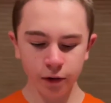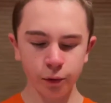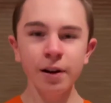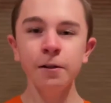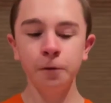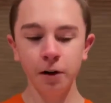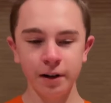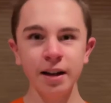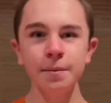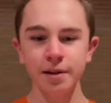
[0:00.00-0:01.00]
24
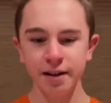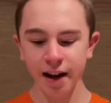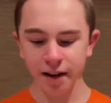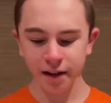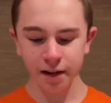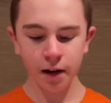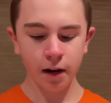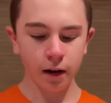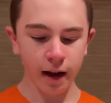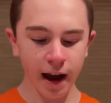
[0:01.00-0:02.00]
teams attended
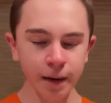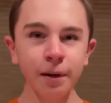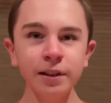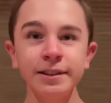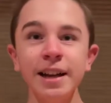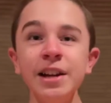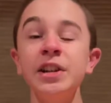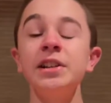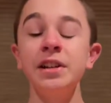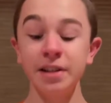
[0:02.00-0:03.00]
Anibal
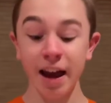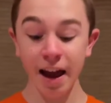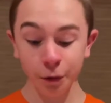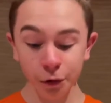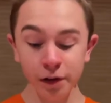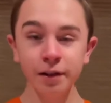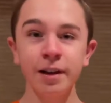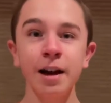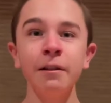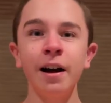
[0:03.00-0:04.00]
Sanchez's and Julio
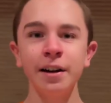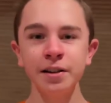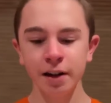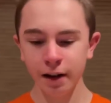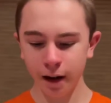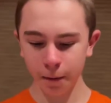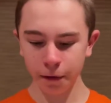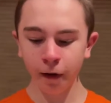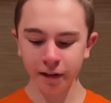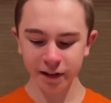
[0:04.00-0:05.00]
Teheran's
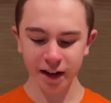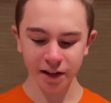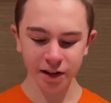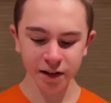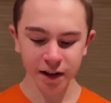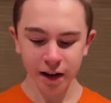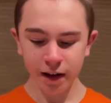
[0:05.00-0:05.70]
throwing sessions,